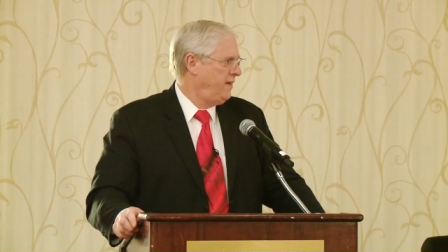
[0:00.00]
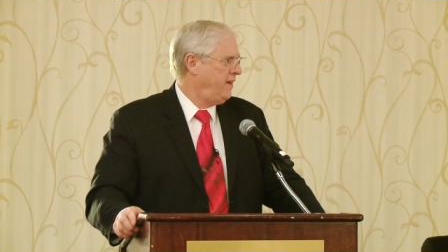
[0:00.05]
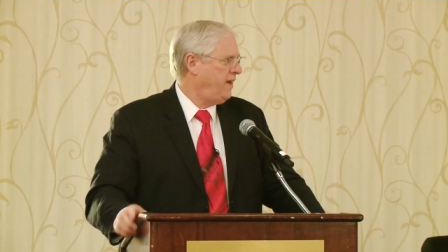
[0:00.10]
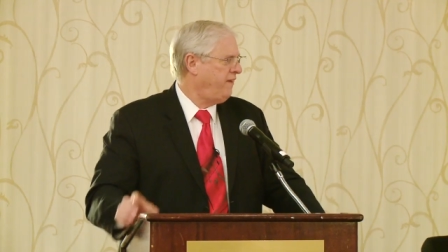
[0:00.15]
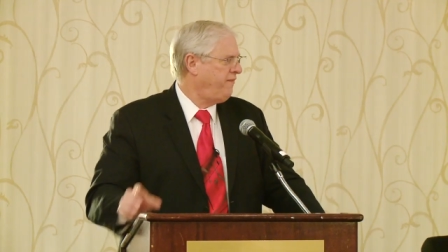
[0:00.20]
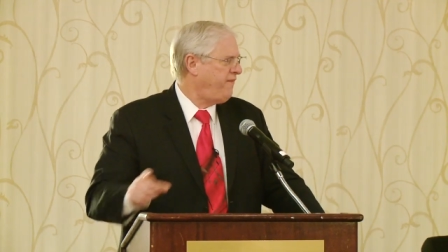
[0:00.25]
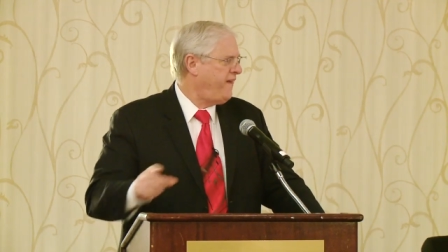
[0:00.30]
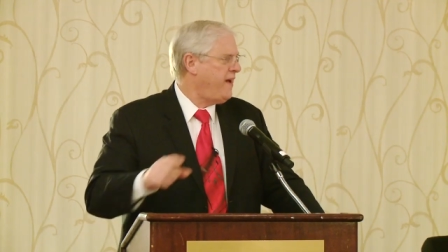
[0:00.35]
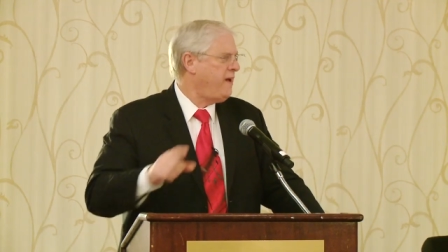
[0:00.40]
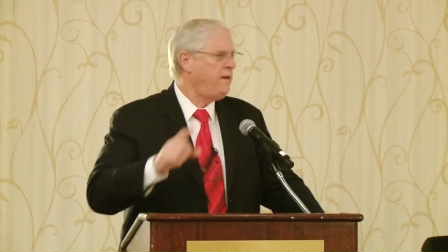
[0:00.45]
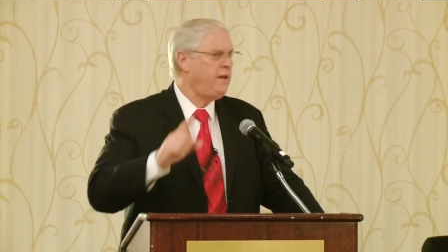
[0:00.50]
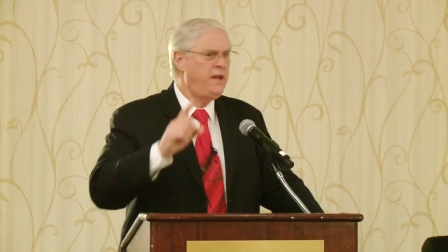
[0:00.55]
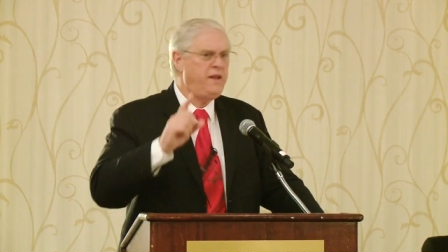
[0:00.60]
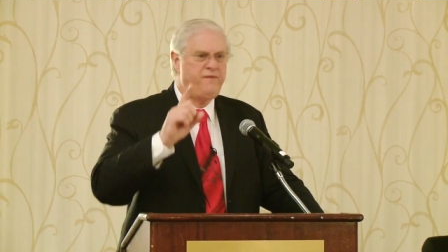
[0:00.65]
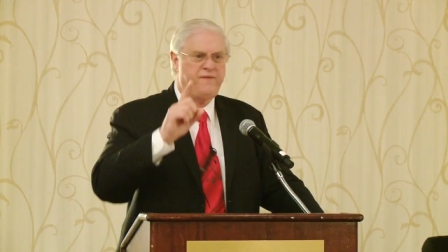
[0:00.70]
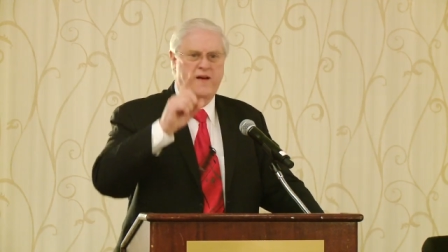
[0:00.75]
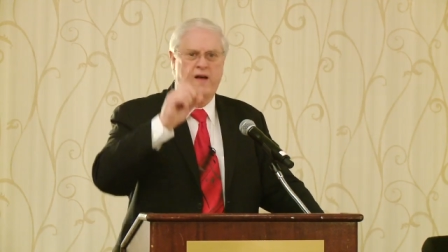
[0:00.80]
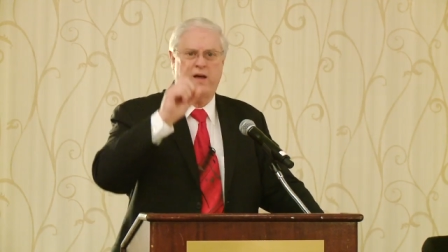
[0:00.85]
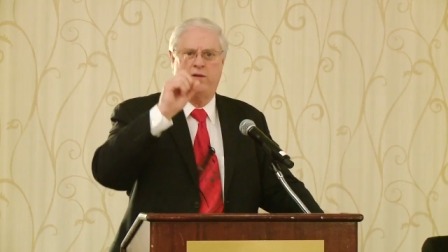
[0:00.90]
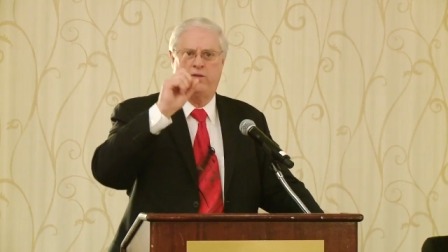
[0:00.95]
I finally
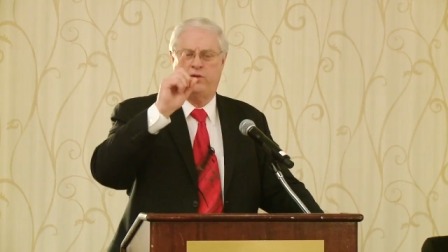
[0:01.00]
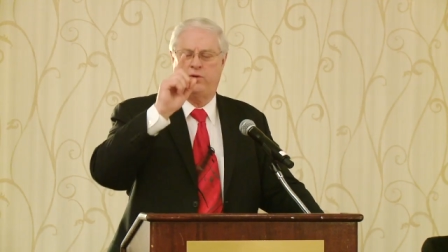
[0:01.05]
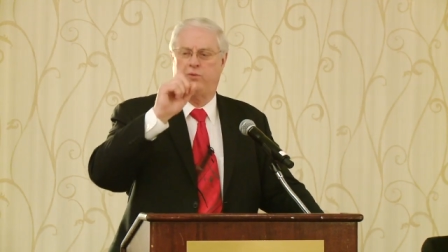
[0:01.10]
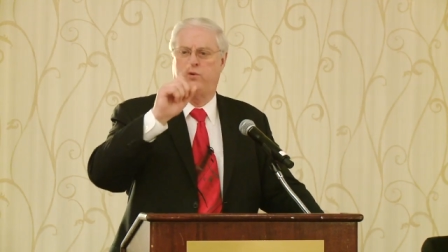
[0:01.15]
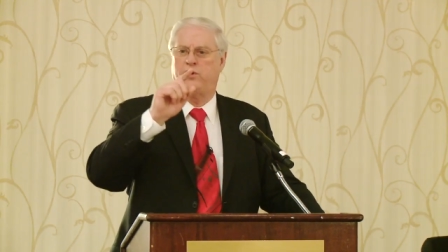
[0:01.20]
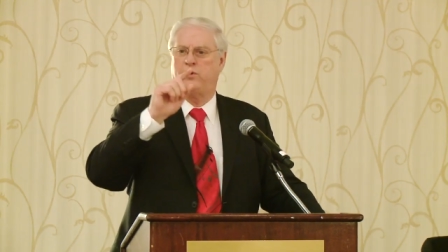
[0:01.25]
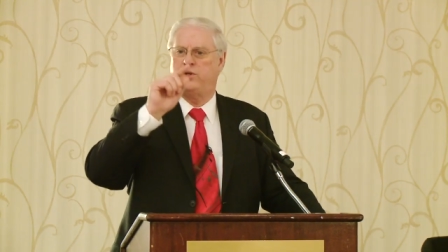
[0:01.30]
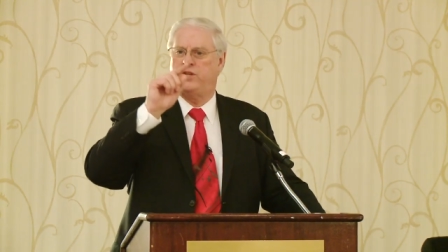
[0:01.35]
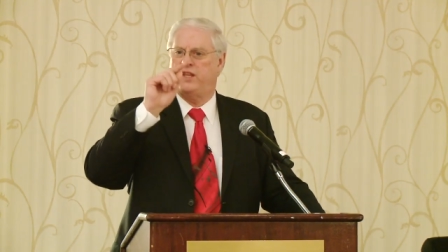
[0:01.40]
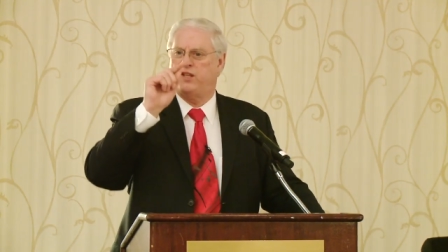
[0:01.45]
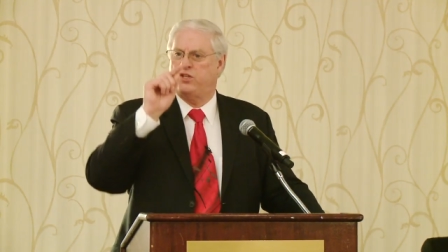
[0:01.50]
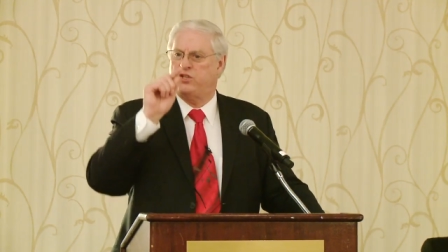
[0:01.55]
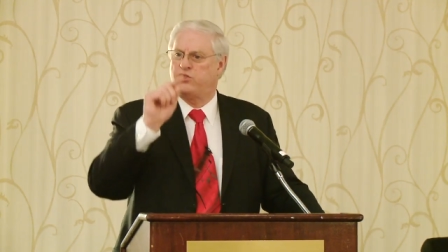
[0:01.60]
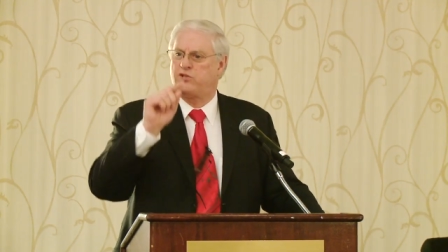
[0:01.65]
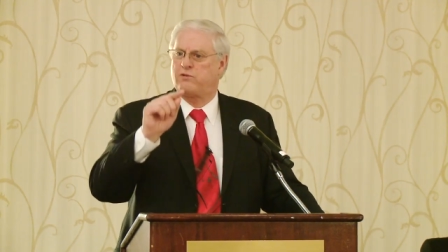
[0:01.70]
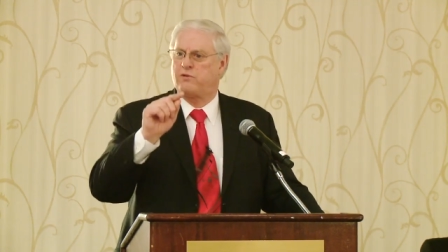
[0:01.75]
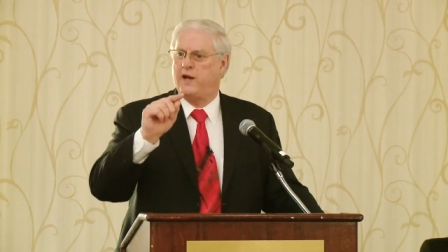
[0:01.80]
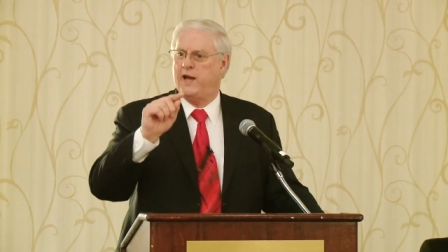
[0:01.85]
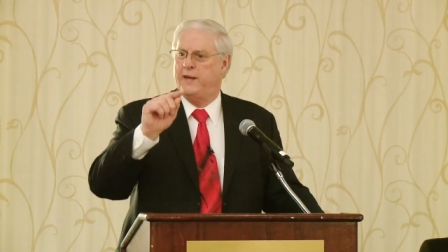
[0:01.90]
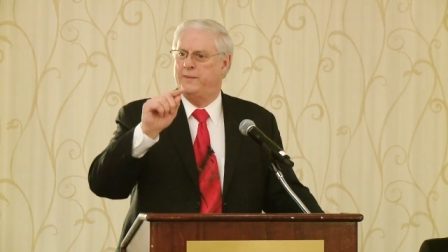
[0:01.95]
found the word that
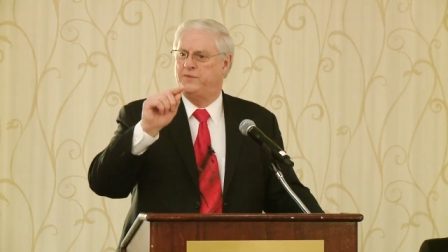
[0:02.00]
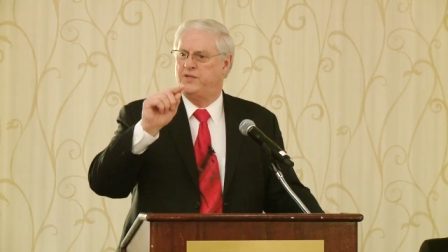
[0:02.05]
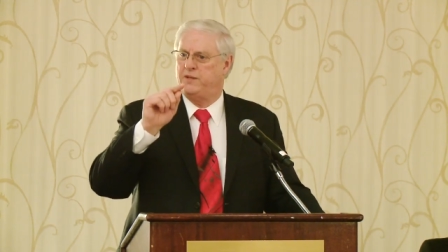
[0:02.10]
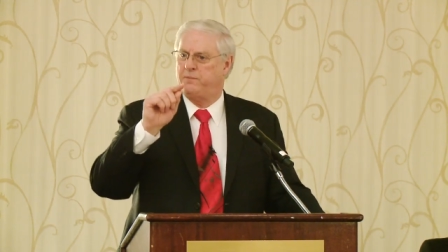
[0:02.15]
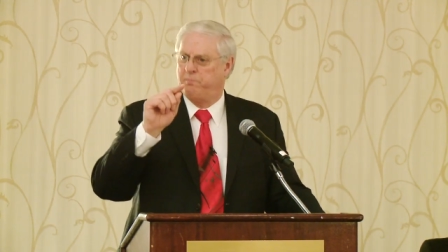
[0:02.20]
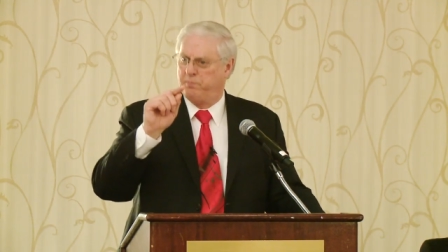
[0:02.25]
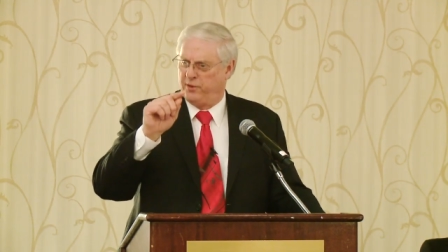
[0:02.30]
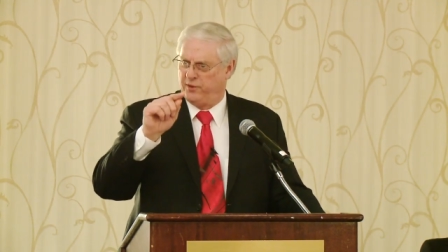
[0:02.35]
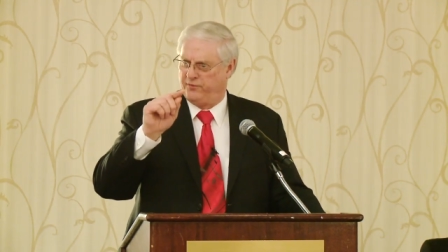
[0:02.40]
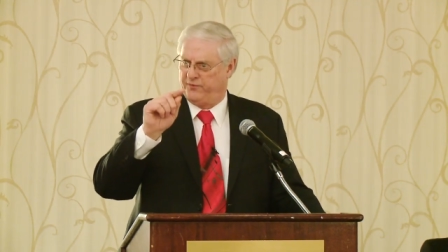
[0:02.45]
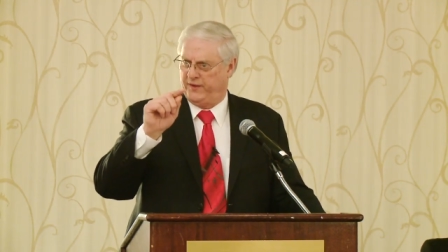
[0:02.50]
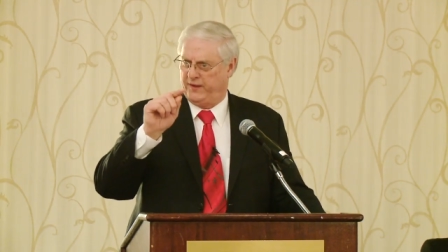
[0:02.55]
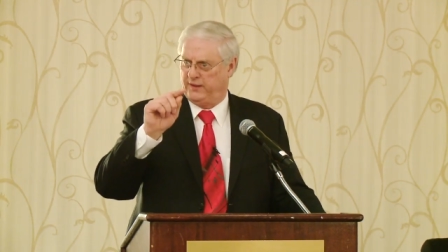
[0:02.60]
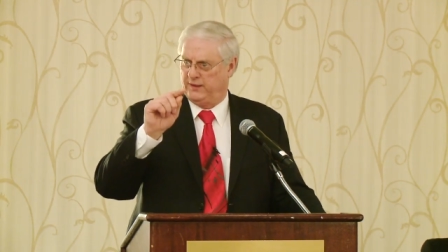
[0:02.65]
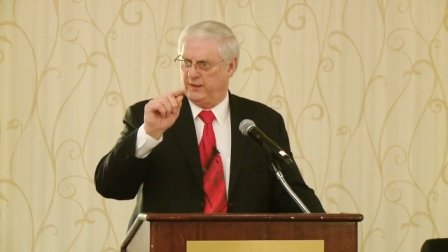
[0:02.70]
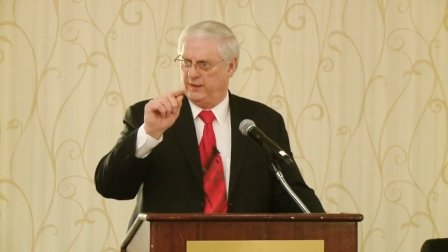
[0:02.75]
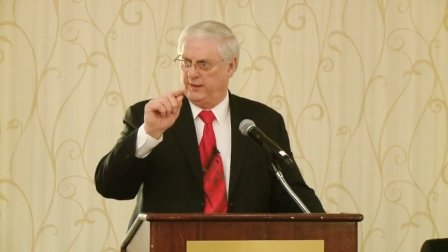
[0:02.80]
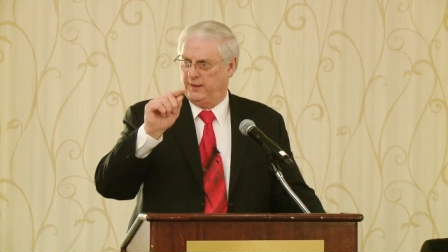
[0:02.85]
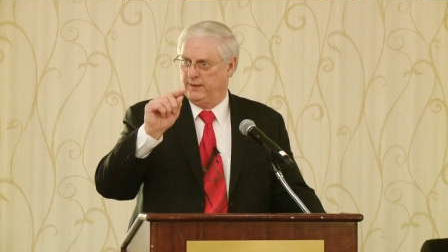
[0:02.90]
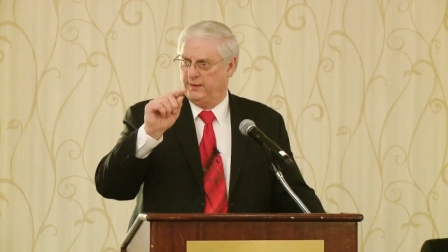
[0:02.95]
describes it
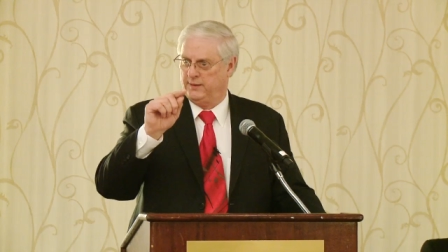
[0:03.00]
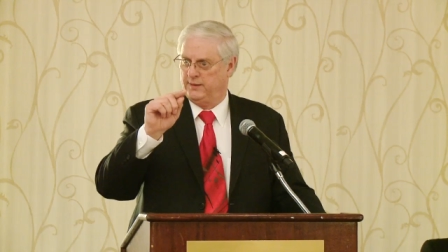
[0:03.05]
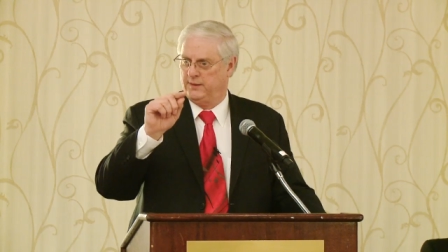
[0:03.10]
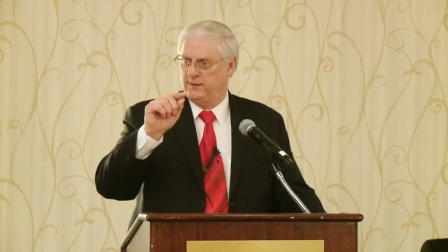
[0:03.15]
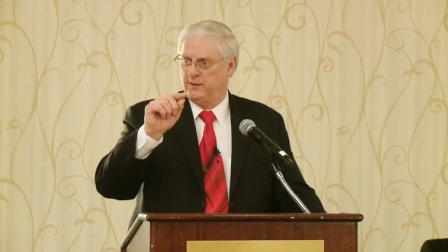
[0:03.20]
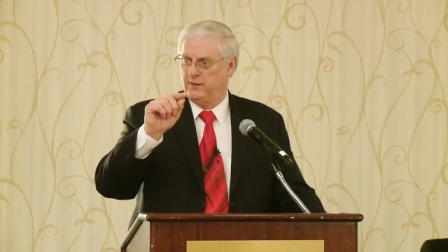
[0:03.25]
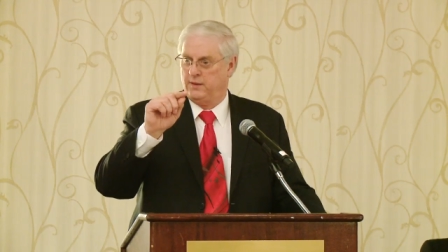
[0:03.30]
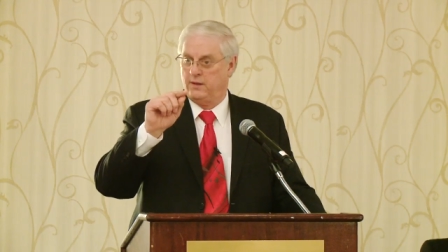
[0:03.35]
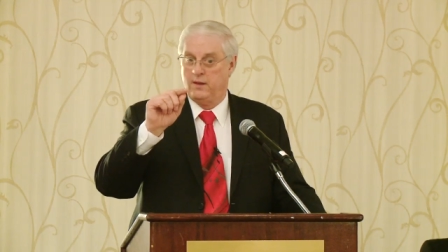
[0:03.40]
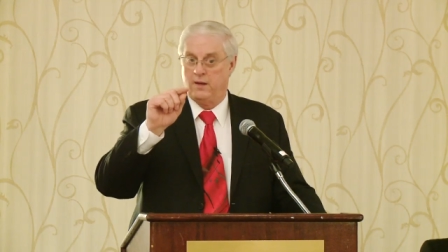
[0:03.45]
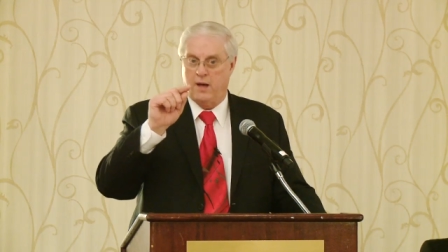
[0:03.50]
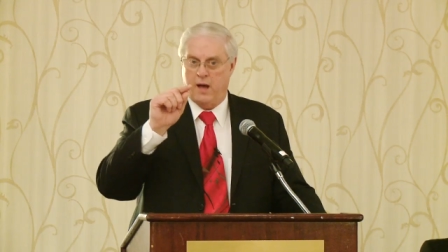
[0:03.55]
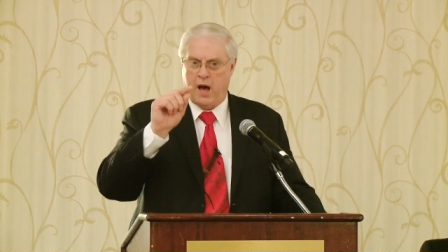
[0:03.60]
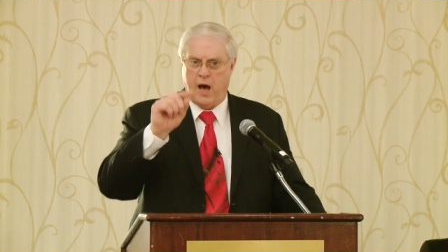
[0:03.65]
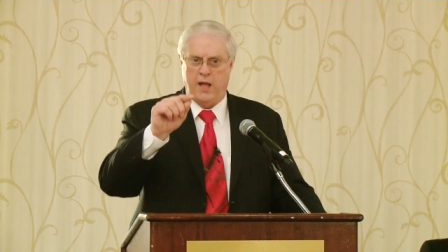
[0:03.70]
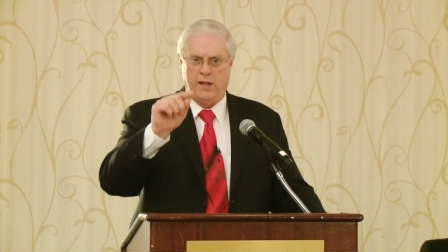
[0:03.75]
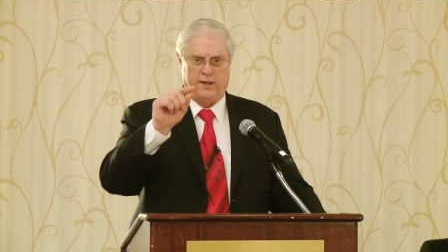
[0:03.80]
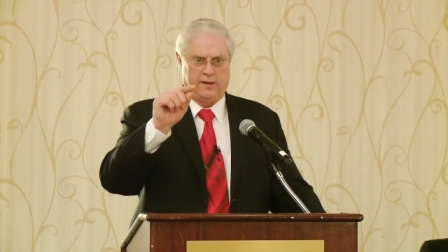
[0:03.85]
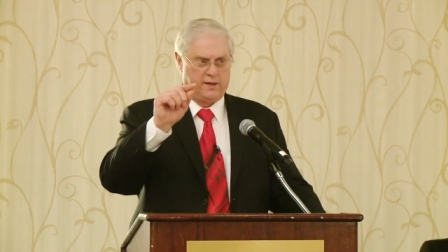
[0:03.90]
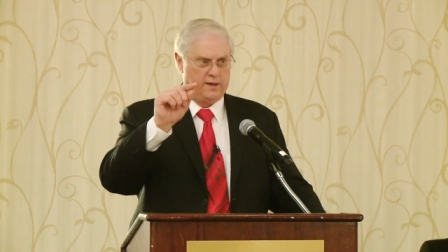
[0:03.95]
perfectly
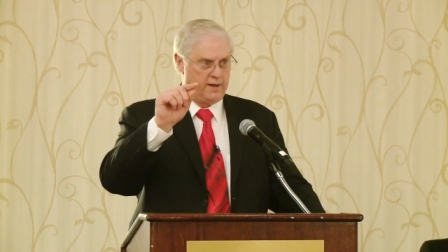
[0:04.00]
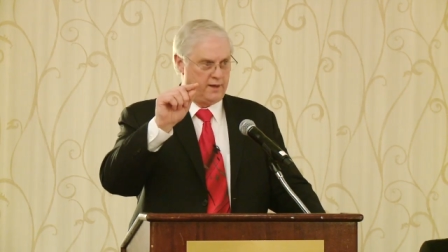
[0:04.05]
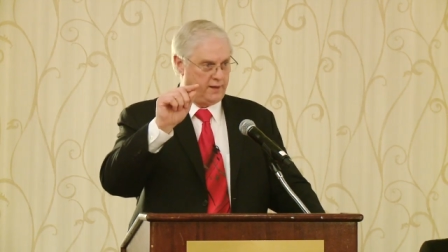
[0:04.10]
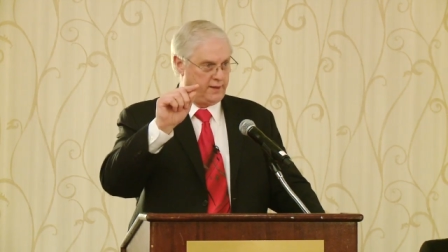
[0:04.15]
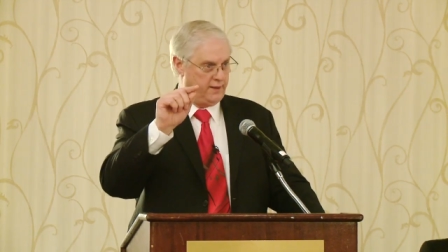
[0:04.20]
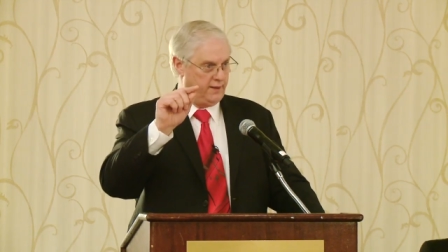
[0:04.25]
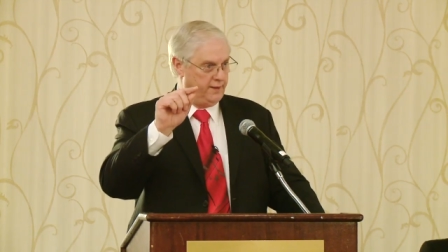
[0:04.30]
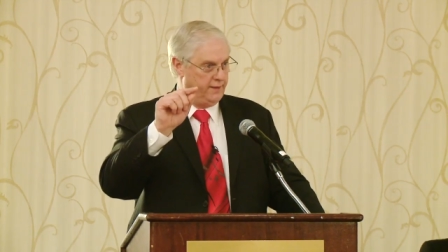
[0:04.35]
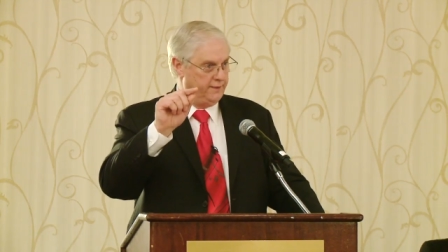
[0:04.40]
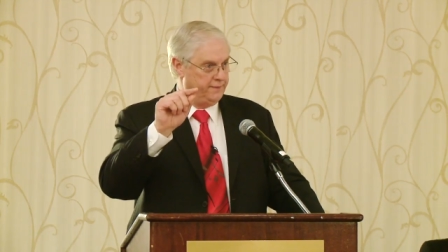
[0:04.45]
oligarchy.